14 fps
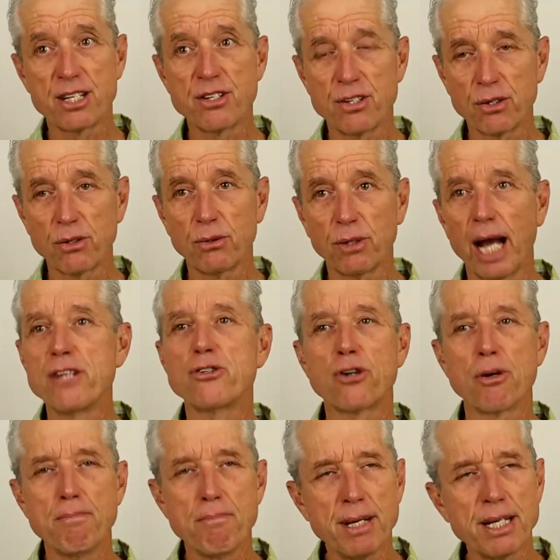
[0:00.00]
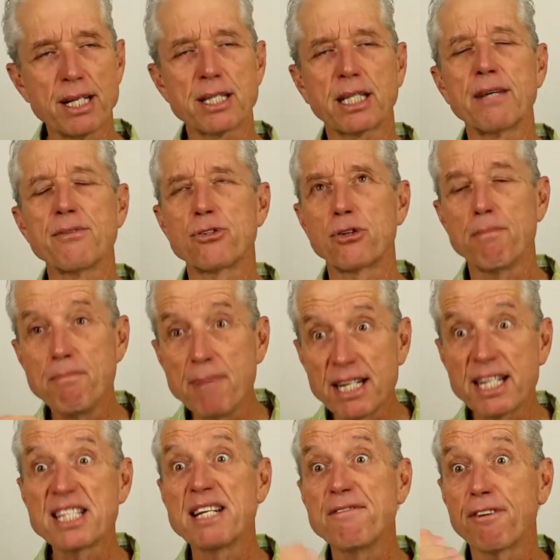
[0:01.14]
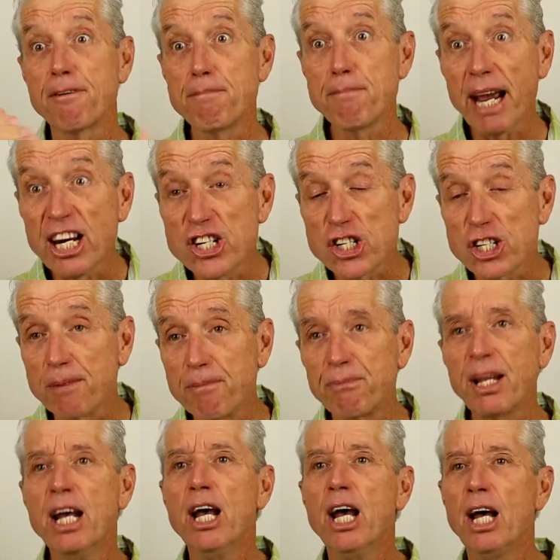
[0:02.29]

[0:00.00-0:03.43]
information